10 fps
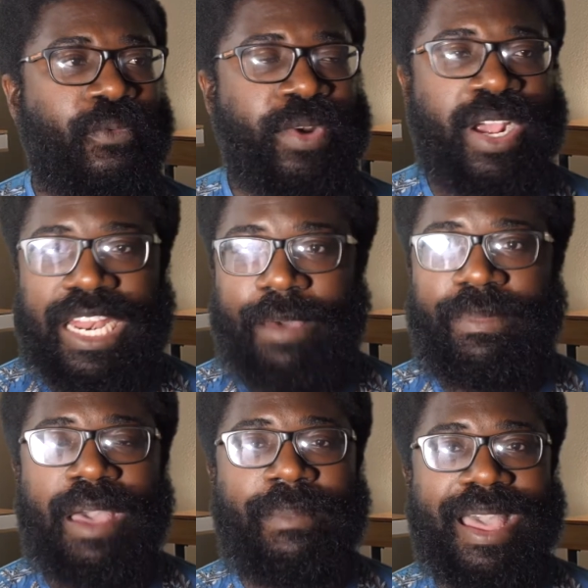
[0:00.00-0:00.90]
The
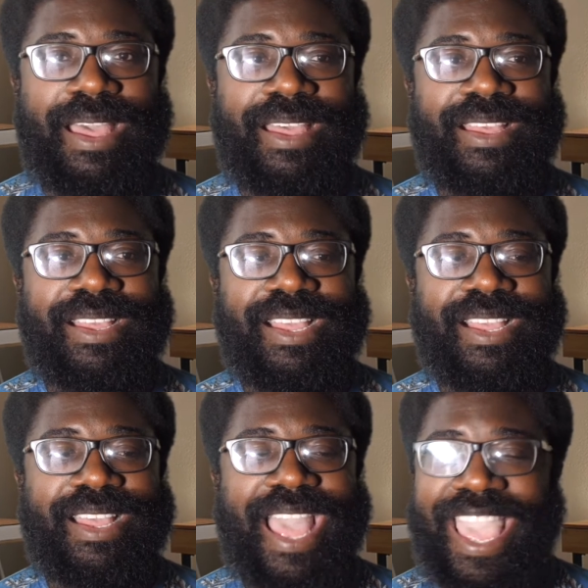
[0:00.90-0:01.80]
club that I'm at
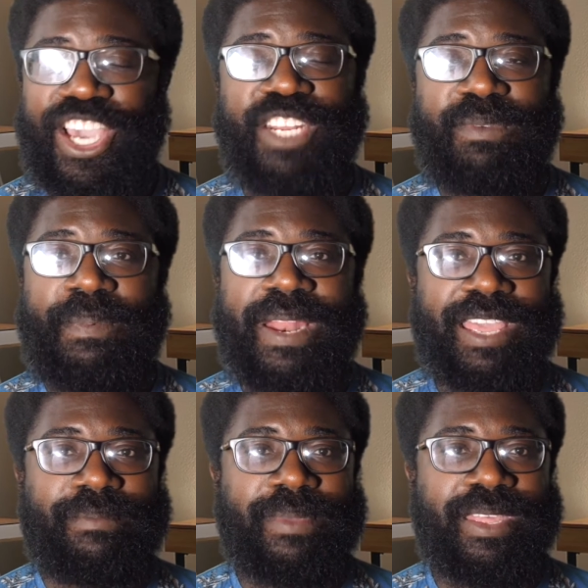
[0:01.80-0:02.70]
ain't going to be
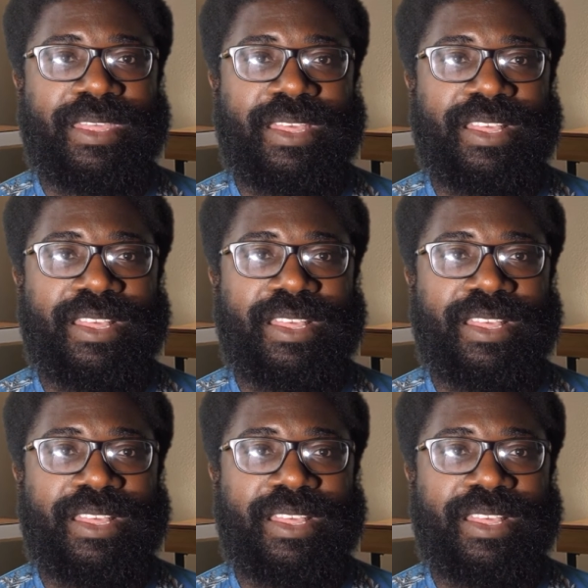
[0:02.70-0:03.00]
playing me.